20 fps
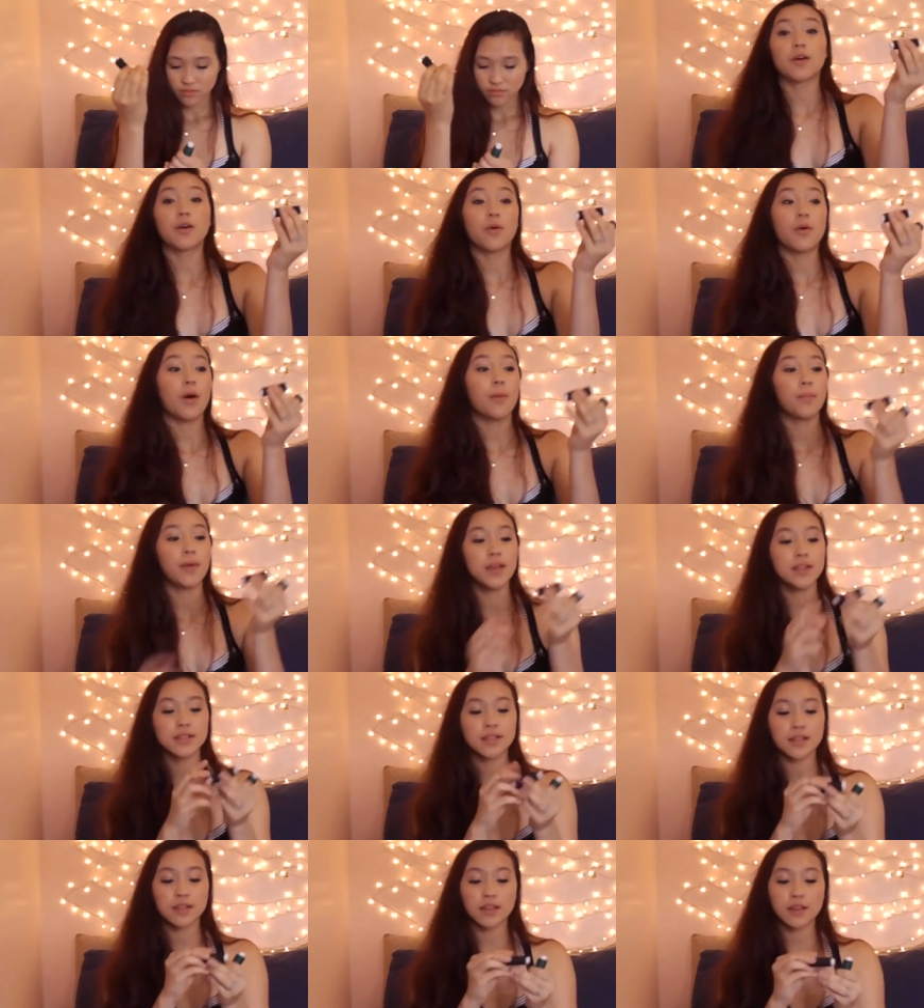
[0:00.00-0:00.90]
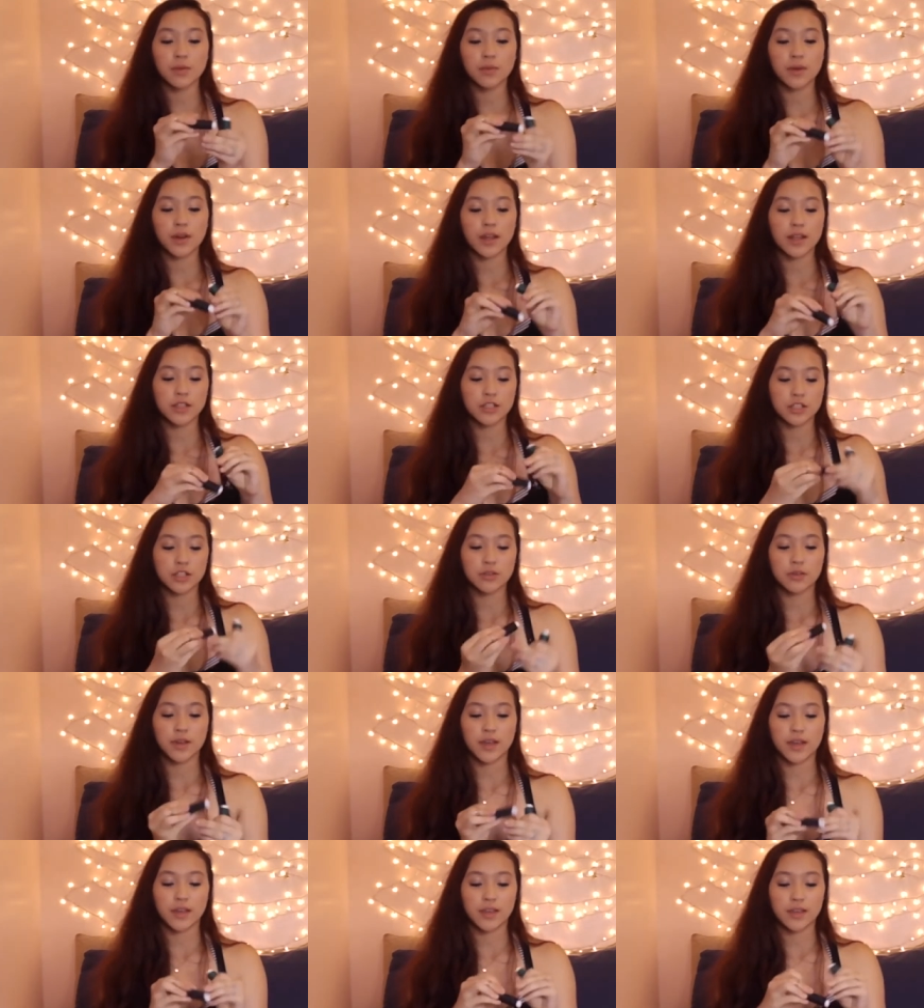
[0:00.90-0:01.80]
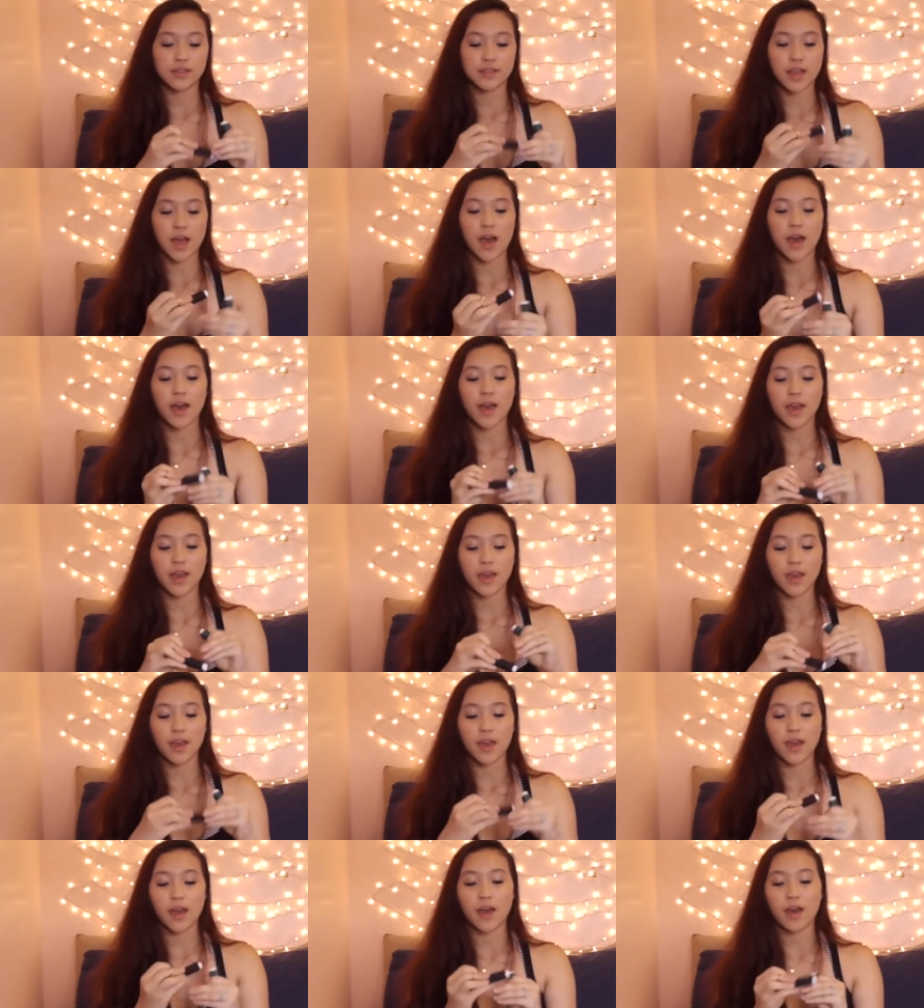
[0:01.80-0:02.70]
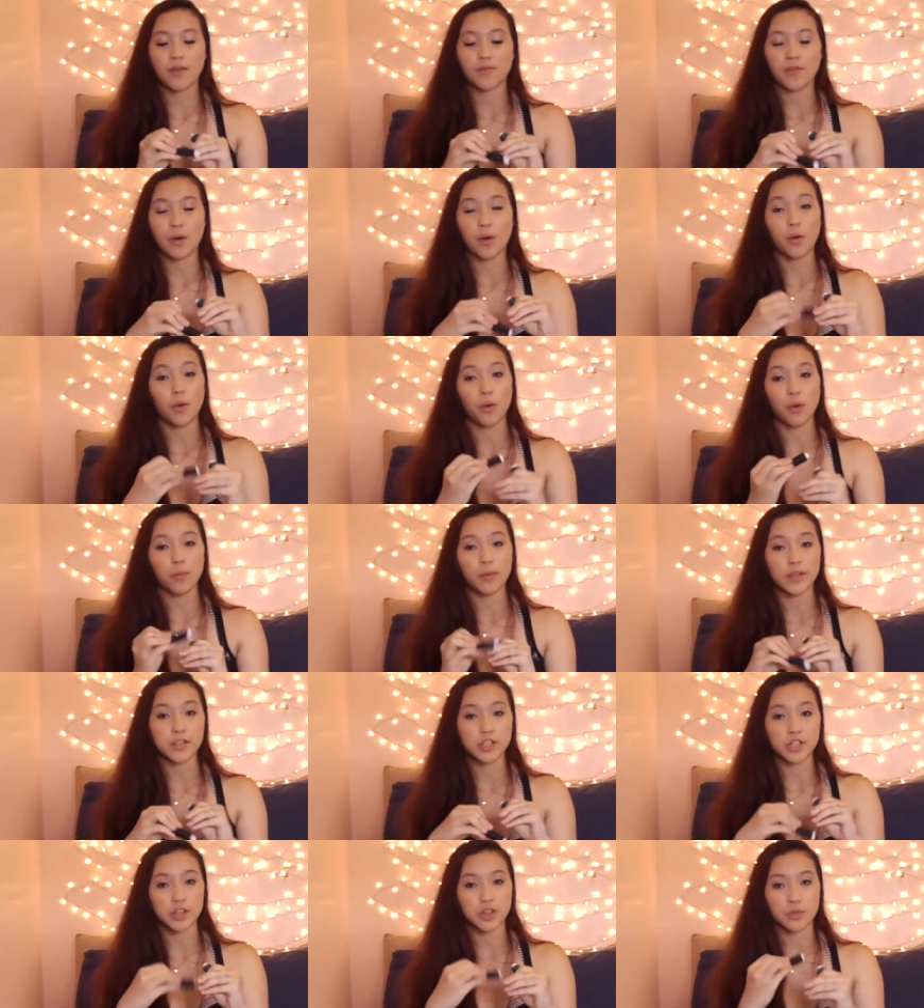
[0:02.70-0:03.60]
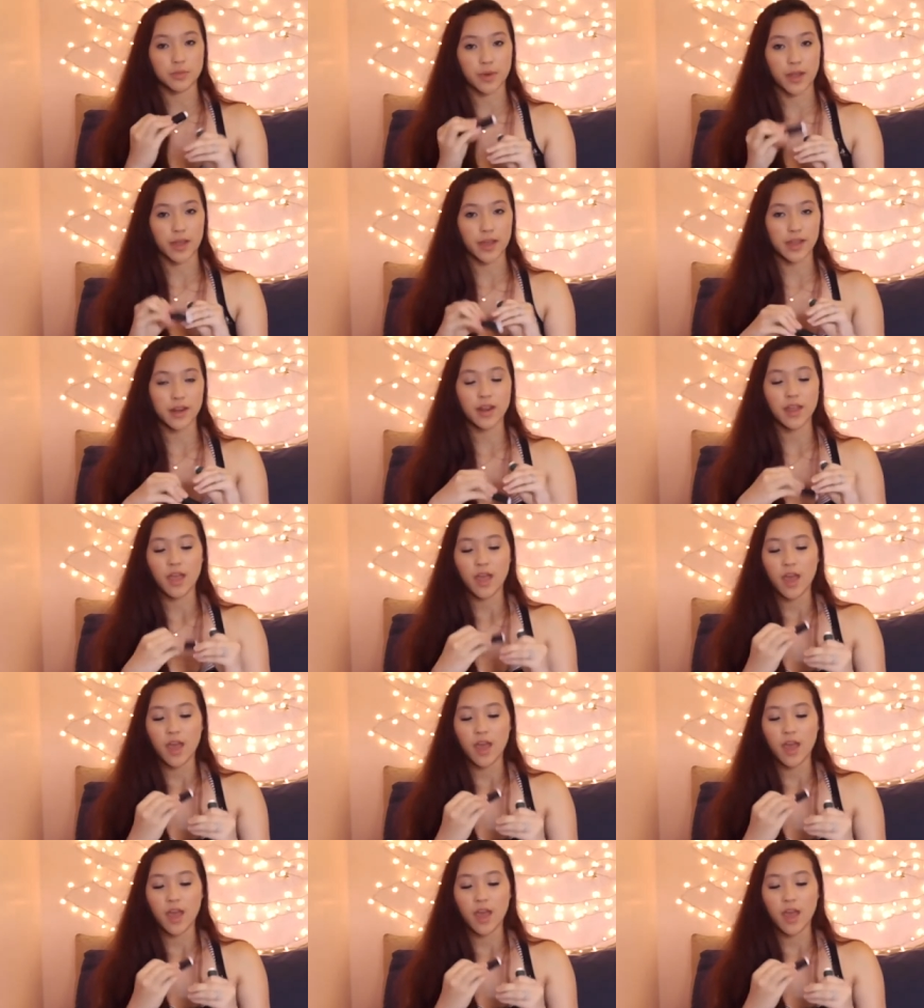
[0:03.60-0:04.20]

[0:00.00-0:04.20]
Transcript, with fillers: So basically what I do is I have a whole bunch of thread